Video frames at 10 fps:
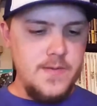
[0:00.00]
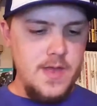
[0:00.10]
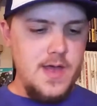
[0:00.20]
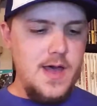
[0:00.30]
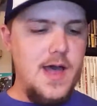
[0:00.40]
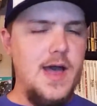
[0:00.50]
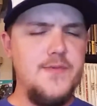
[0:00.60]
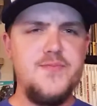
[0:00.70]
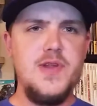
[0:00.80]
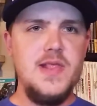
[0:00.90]
It
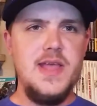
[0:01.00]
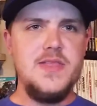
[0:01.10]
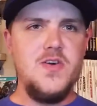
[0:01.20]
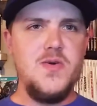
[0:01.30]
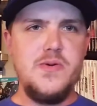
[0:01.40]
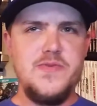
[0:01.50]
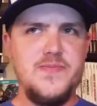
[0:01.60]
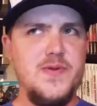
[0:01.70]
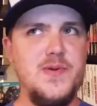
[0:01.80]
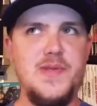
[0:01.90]
was pretty late though. It
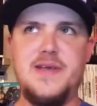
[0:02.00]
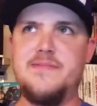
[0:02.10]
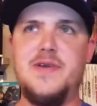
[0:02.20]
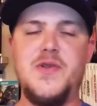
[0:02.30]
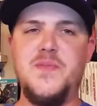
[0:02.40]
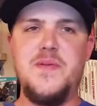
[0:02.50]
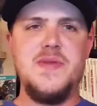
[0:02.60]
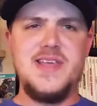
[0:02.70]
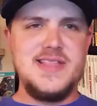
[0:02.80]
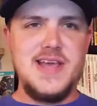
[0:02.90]
was probably like, I don't know,
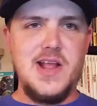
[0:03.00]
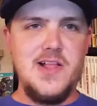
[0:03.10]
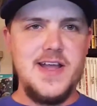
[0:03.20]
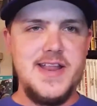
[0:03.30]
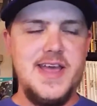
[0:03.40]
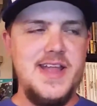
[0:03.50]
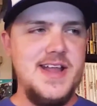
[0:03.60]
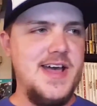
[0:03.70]
maybe like 10 o'clock at night.